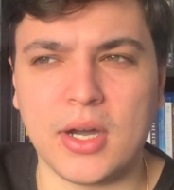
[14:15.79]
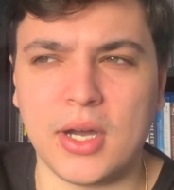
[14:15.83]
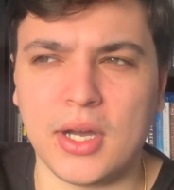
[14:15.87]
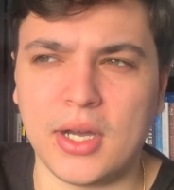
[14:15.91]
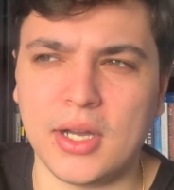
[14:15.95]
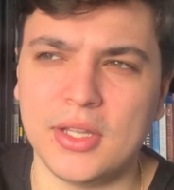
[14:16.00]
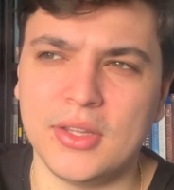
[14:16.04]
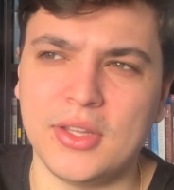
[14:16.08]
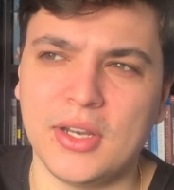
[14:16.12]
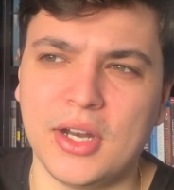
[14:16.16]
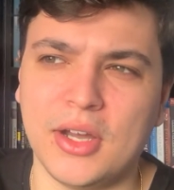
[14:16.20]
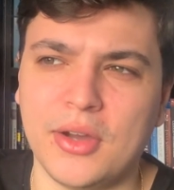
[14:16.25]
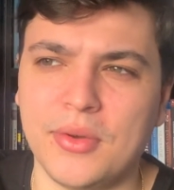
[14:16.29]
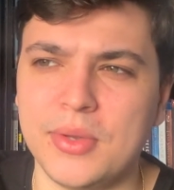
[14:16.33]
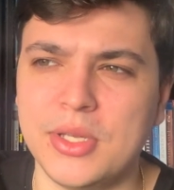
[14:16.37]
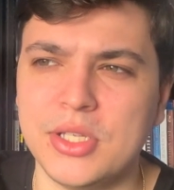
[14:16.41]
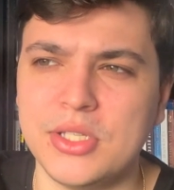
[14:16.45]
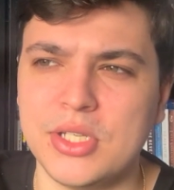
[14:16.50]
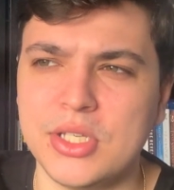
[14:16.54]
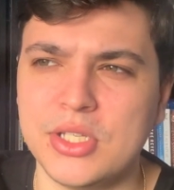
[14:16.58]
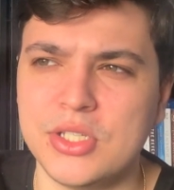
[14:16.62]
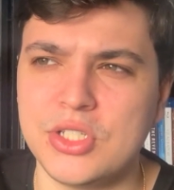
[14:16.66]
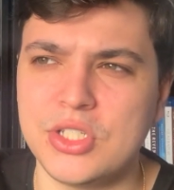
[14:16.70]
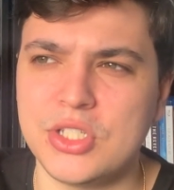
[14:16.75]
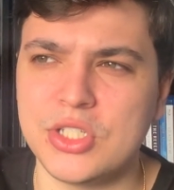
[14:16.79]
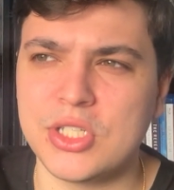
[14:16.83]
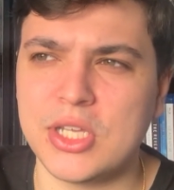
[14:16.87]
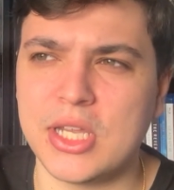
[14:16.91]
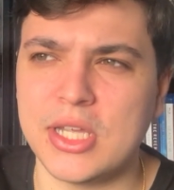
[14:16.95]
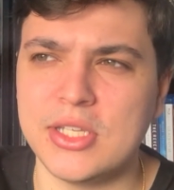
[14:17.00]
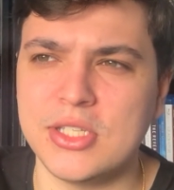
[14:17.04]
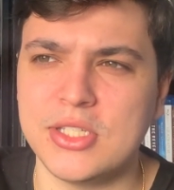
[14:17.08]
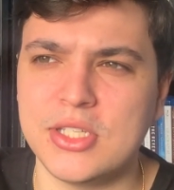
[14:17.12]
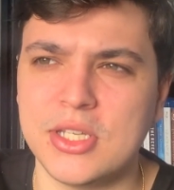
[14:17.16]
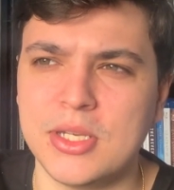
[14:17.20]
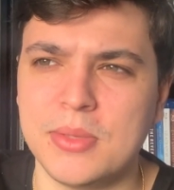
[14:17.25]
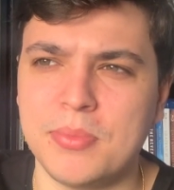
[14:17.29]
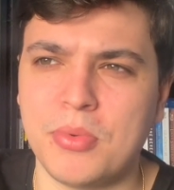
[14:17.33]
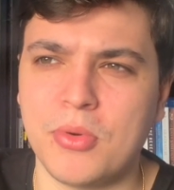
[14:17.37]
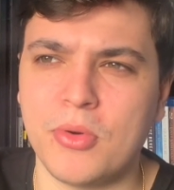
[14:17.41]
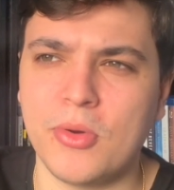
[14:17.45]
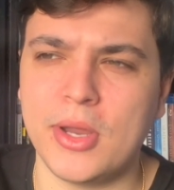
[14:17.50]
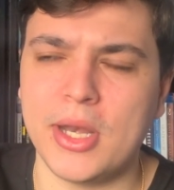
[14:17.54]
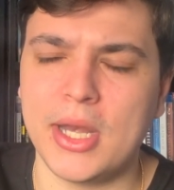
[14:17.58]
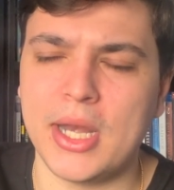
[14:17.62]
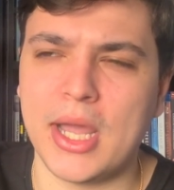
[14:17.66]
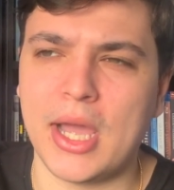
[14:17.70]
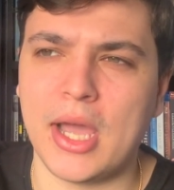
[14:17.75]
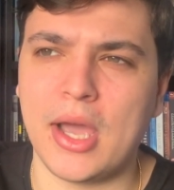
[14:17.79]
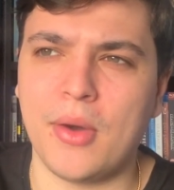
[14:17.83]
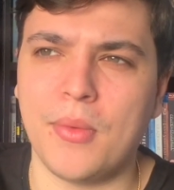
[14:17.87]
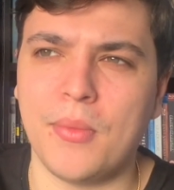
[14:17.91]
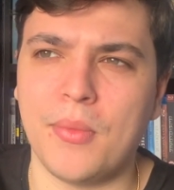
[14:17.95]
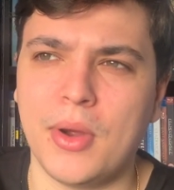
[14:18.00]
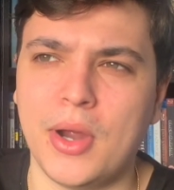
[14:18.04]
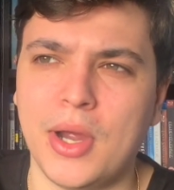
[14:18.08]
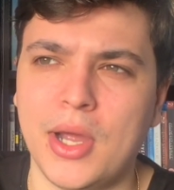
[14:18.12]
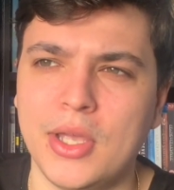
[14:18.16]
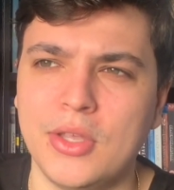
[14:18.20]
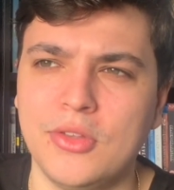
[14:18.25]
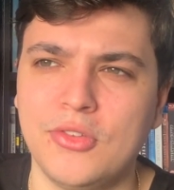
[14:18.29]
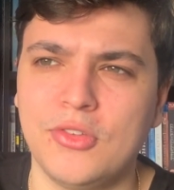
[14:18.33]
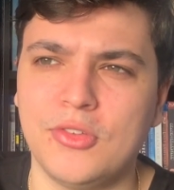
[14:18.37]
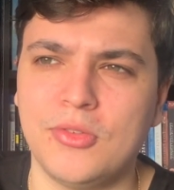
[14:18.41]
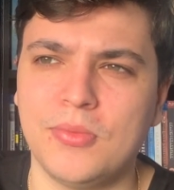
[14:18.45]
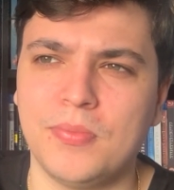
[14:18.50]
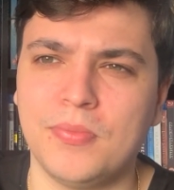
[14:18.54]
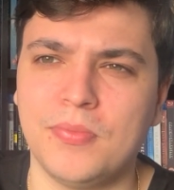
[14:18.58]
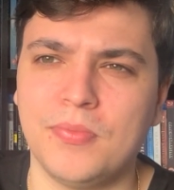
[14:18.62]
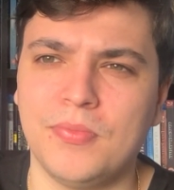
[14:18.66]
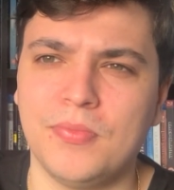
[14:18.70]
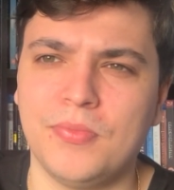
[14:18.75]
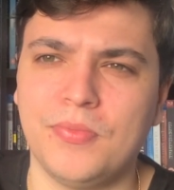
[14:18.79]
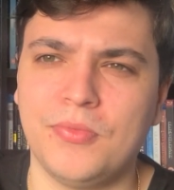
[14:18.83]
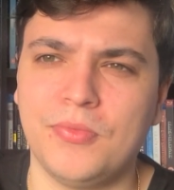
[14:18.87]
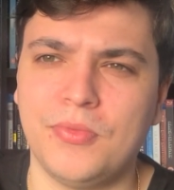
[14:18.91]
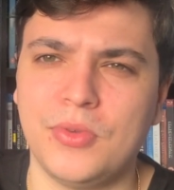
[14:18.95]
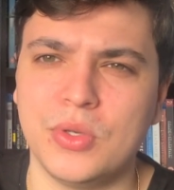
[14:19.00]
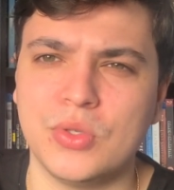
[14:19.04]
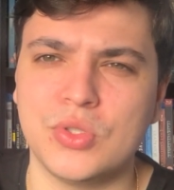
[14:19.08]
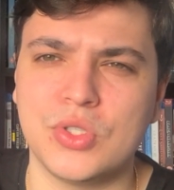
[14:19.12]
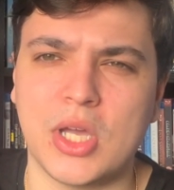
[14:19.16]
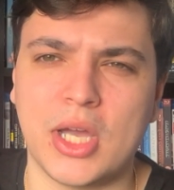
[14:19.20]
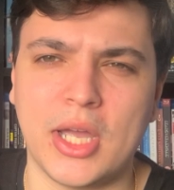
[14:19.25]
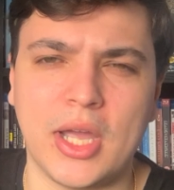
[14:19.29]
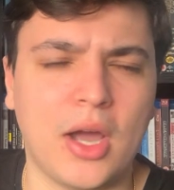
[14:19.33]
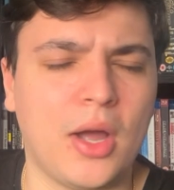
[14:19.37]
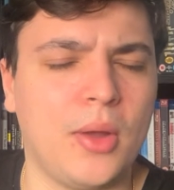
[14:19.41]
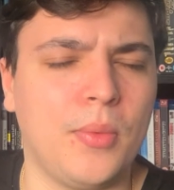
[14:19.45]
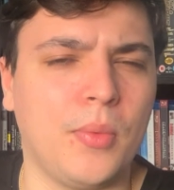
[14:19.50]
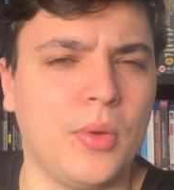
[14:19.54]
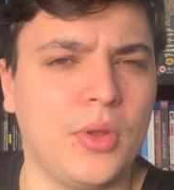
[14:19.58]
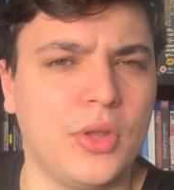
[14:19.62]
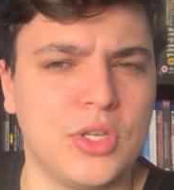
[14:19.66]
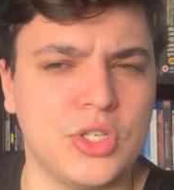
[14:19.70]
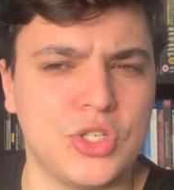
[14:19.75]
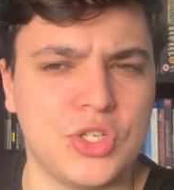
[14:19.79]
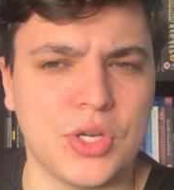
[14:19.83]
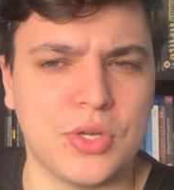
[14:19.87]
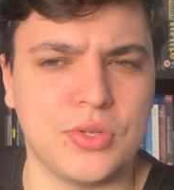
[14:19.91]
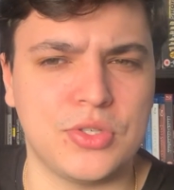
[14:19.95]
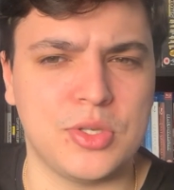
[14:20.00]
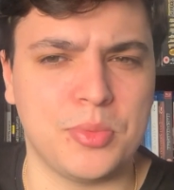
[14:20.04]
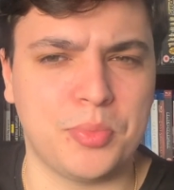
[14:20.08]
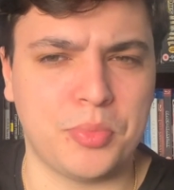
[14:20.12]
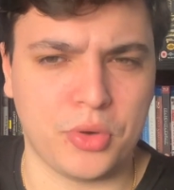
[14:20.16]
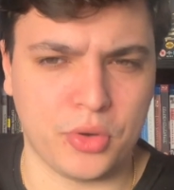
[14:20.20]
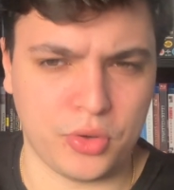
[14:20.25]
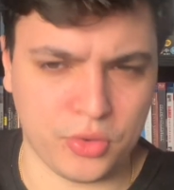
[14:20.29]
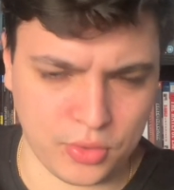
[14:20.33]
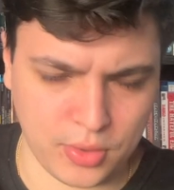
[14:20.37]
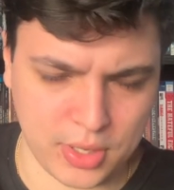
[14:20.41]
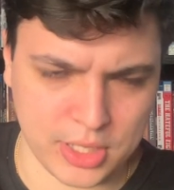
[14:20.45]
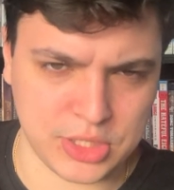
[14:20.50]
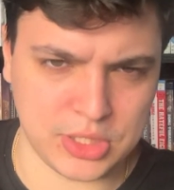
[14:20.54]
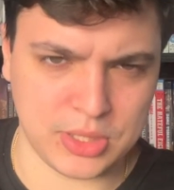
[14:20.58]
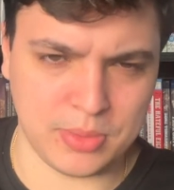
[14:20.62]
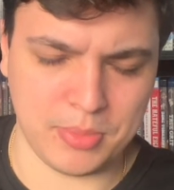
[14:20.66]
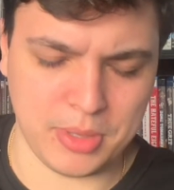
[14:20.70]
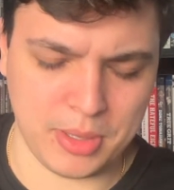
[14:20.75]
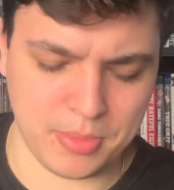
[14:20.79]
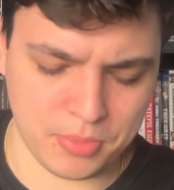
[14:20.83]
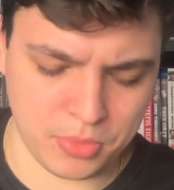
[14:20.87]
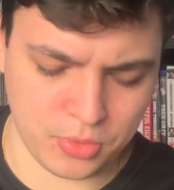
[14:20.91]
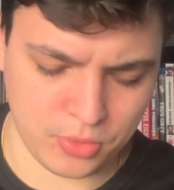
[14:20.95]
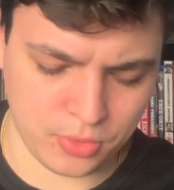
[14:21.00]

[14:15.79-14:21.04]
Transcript: just getting to the point now where it's, feels like I want the show to progress a bit